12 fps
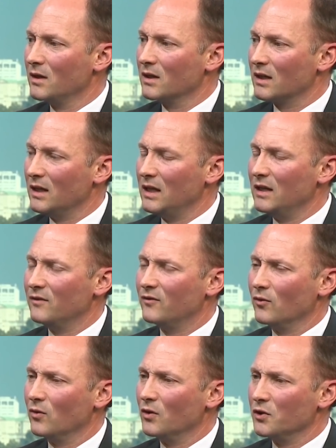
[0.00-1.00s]
clearly
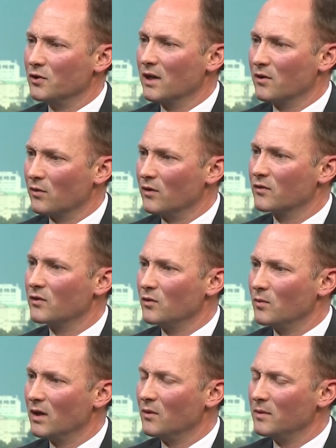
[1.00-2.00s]
for UK growth to do
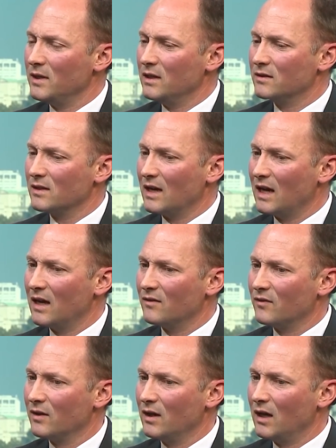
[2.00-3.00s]
well, we need to have